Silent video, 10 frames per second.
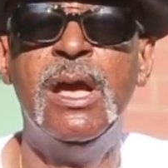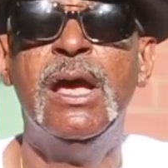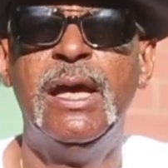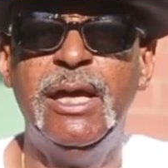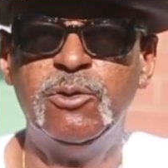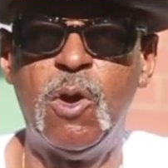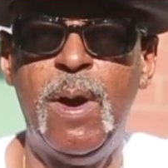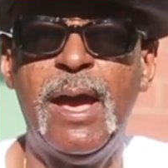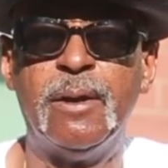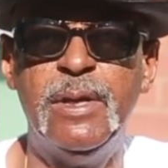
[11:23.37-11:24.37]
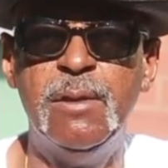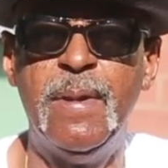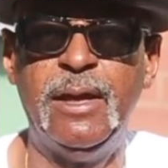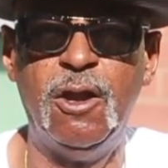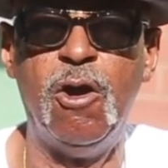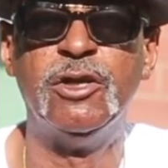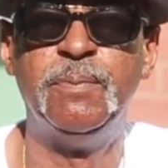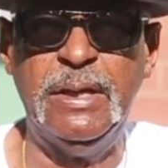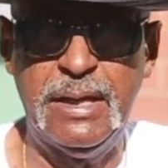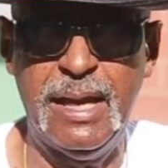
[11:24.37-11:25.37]
right, he was going to have them inmate
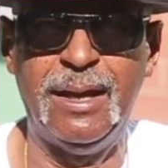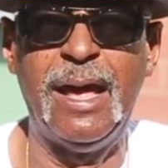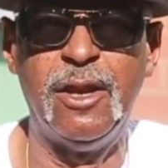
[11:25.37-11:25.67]
guards beat the hell